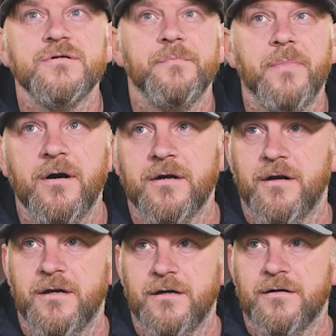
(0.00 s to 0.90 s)
There's a bog
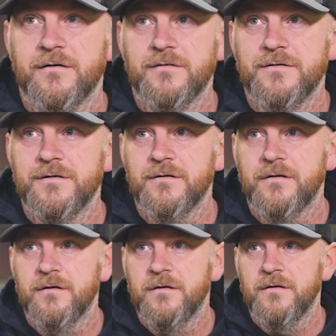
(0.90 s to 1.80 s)
right here.
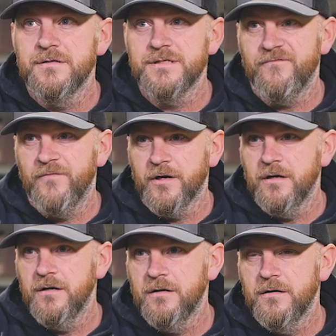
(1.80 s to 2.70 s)
See that
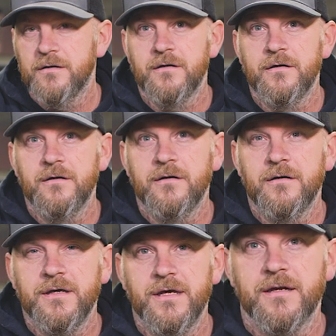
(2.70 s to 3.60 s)
f***er?
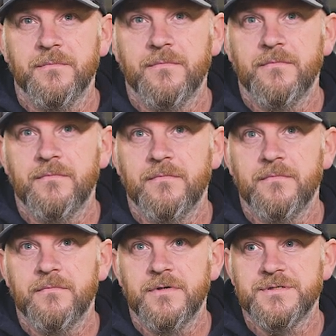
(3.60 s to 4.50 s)
Get him.
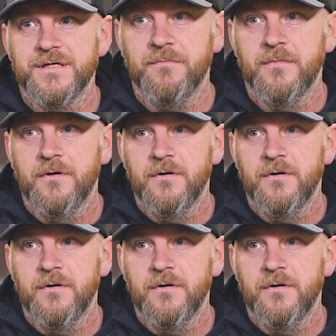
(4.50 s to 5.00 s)
See him?